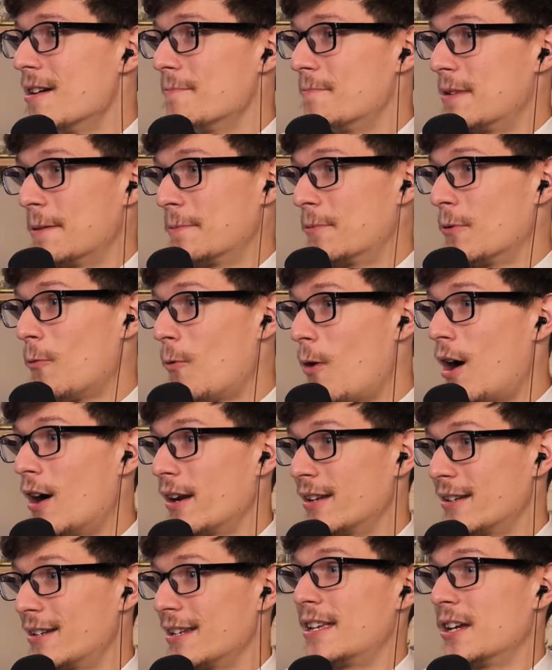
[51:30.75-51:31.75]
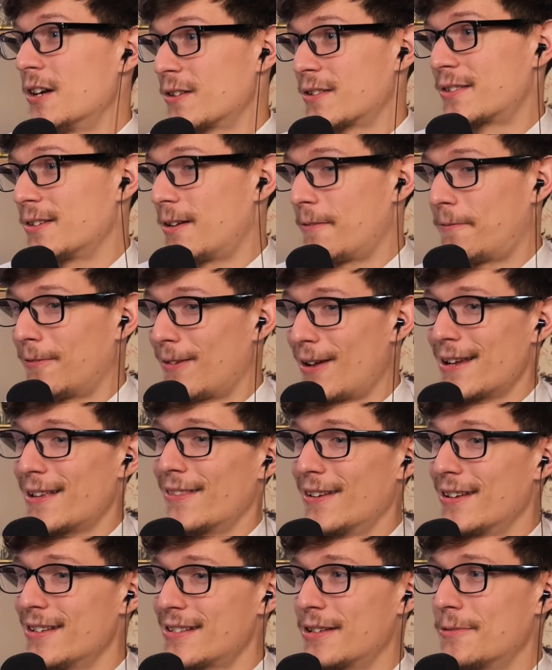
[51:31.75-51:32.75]
people wanted to hear stuff like
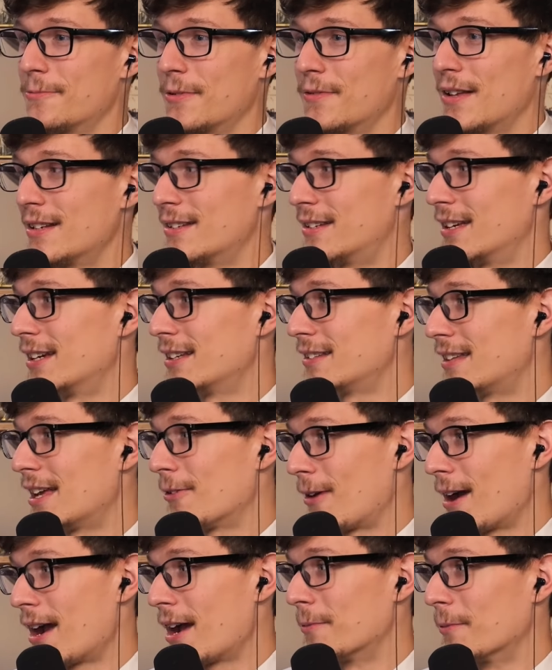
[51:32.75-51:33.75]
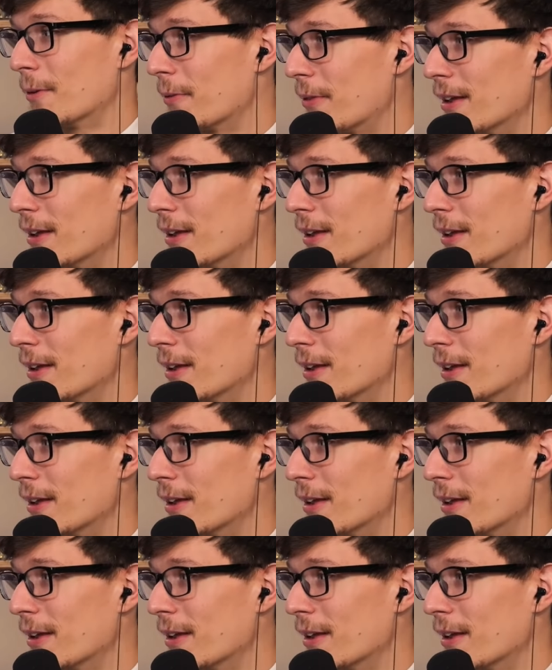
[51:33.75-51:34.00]
this, and when they did, they ran with